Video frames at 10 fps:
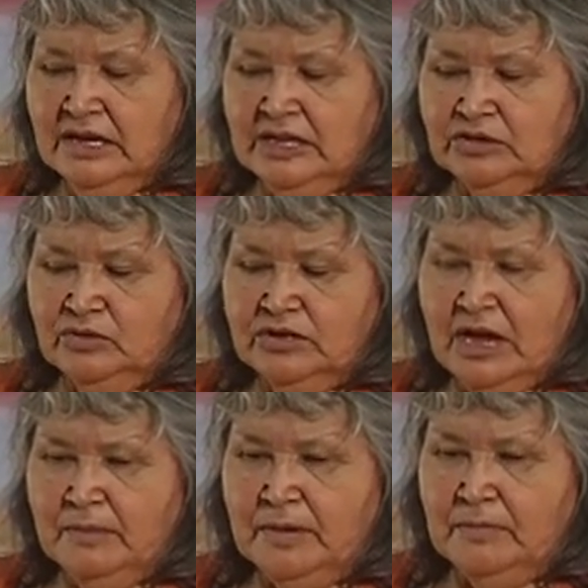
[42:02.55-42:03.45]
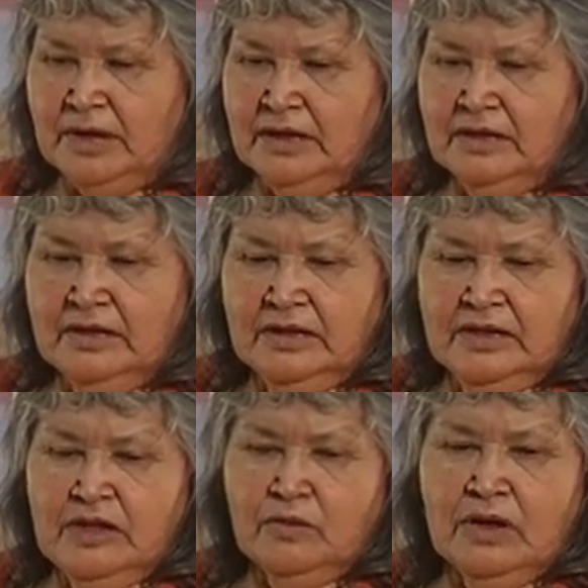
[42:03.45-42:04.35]
When there are tragedies,
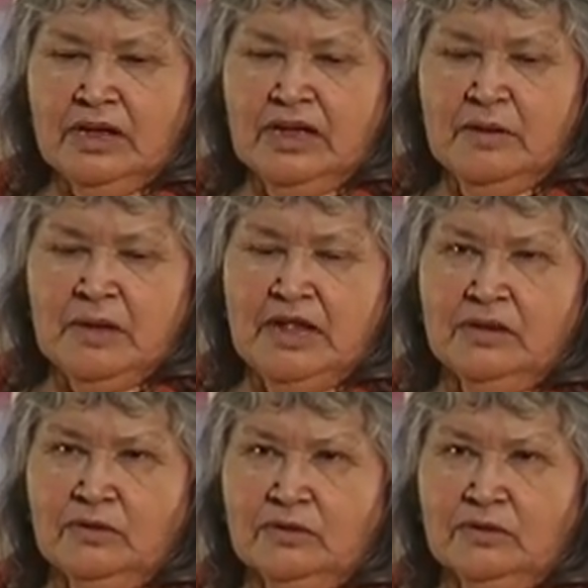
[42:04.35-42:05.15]
we start